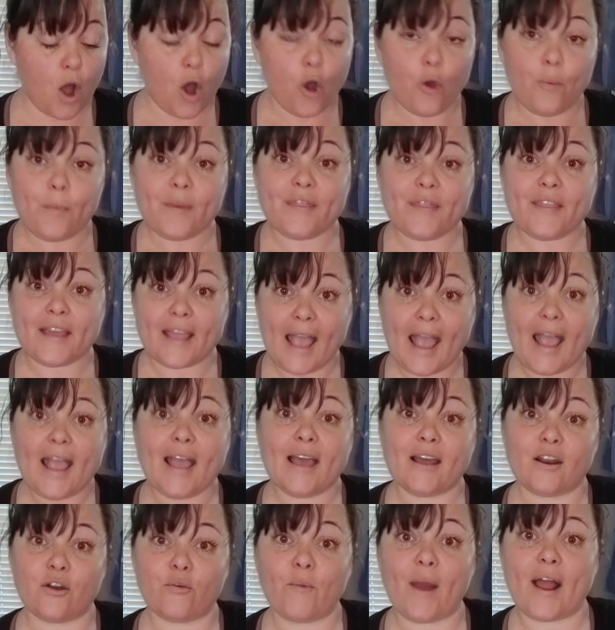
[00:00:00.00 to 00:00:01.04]
open the
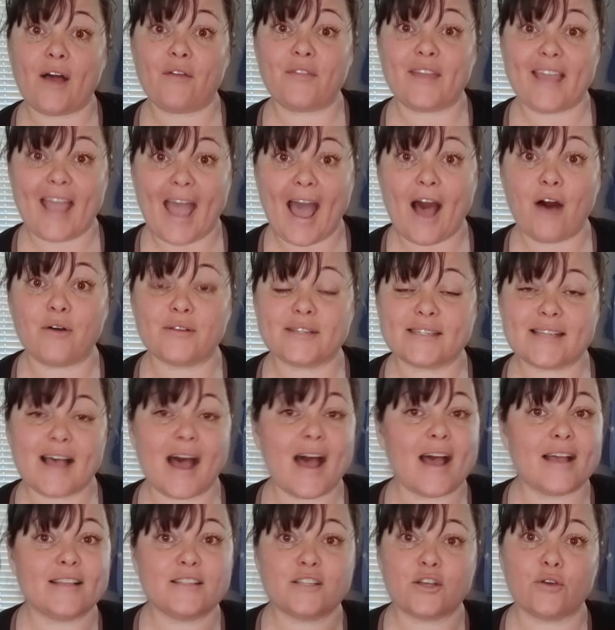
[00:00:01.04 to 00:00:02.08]
can around the
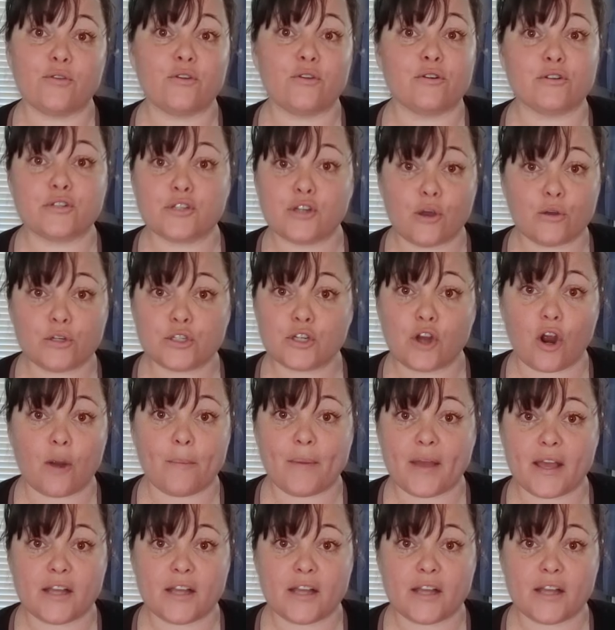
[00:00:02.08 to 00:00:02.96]
outside so there's no sharp